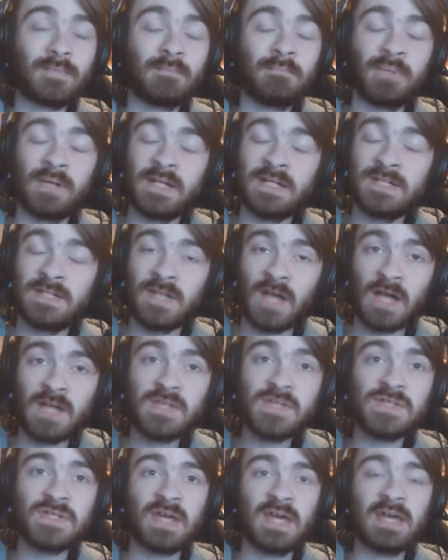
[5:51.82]
But it
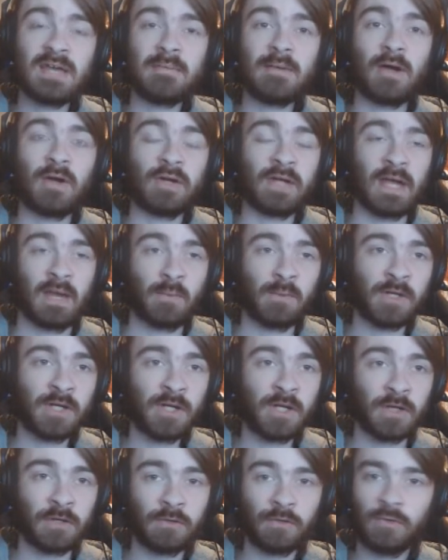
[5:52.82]
does take him out. Okay, we're
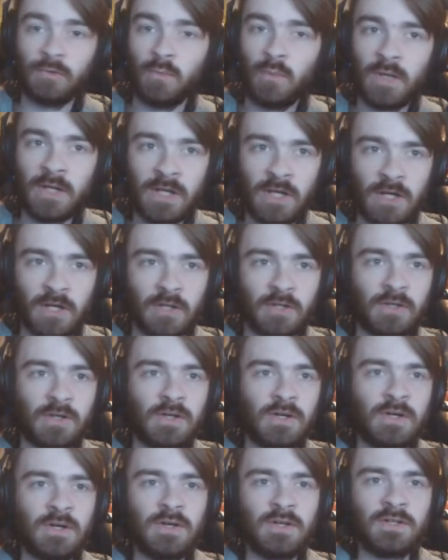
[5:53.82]
good. We're good.
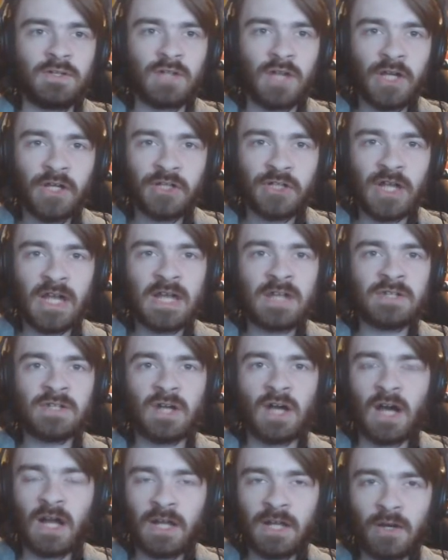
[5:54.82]
Nightshade,
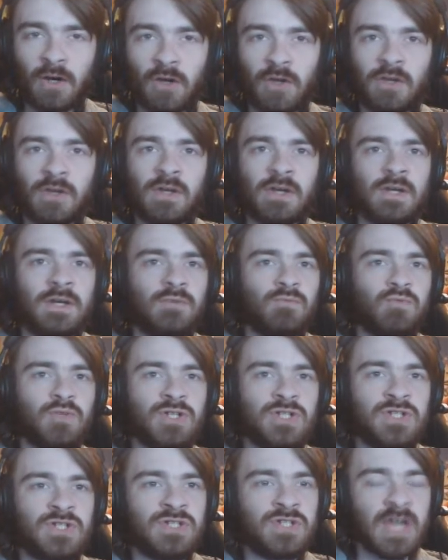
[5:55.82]
early on,
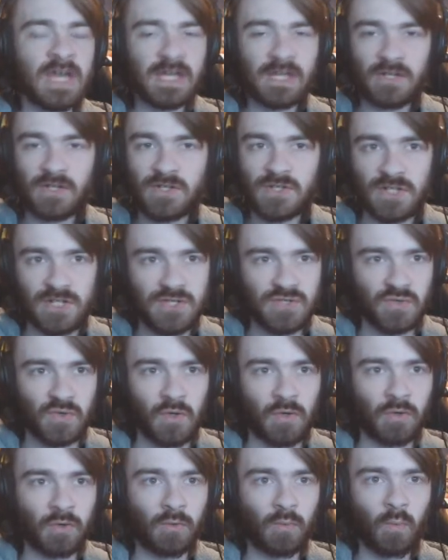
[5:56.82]
ridiculously
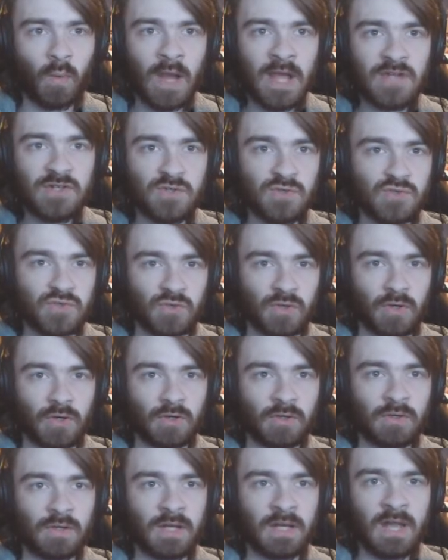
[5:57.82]
strong. Way too strong.
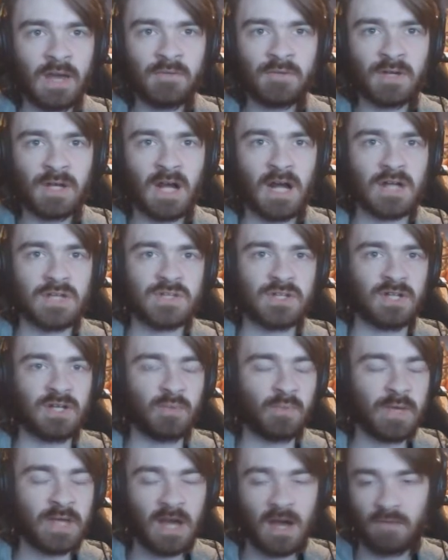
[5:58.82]
Another Gastly.
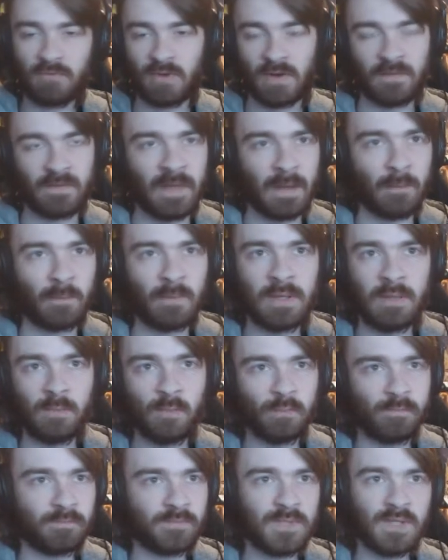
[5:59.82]
We can't fight that. We
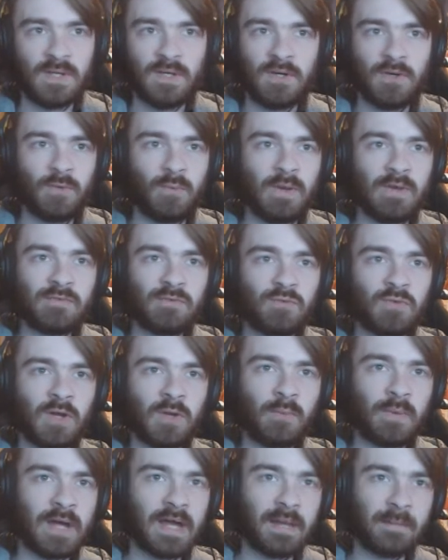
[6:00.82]
we have to run
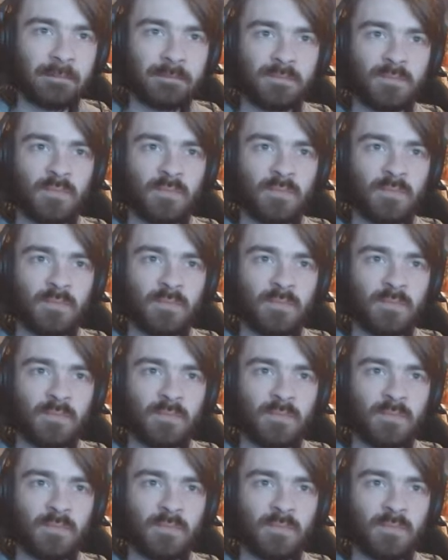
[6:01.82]
away.